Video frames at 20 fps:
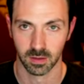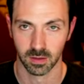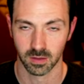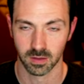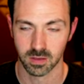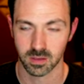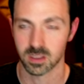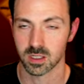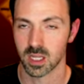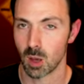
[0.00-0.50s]

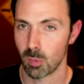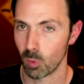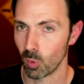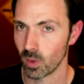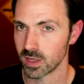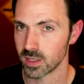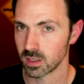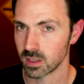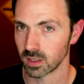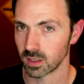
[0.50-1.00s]
There's a couple
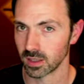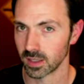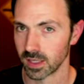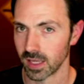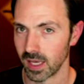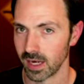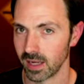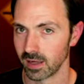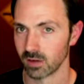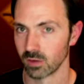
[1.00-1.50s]
ways you can look
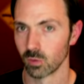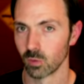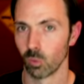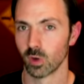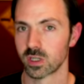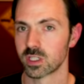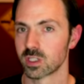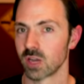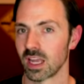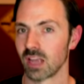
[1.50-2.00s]
at it.
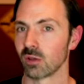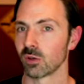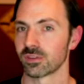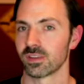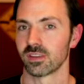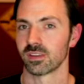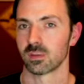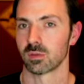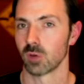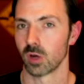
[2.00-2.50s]
Which
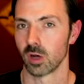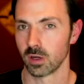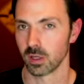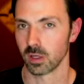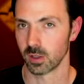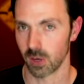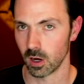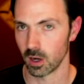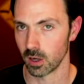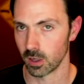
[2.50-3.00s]
ecosystem are you,
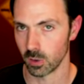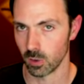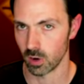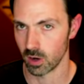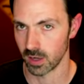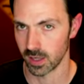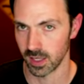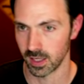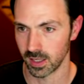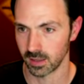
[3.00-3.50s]
are you
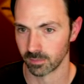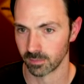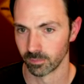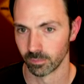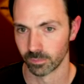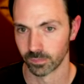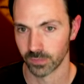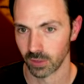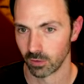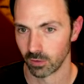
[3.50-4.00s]
already in?
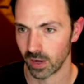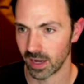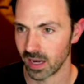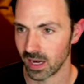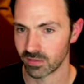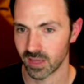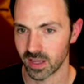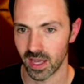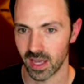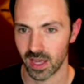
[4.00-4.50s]
Right? I've
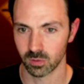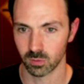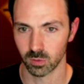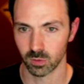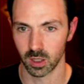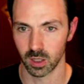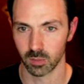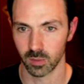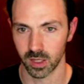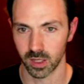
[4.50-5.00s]
got, where
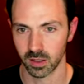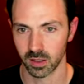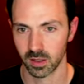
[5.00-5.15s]
am I?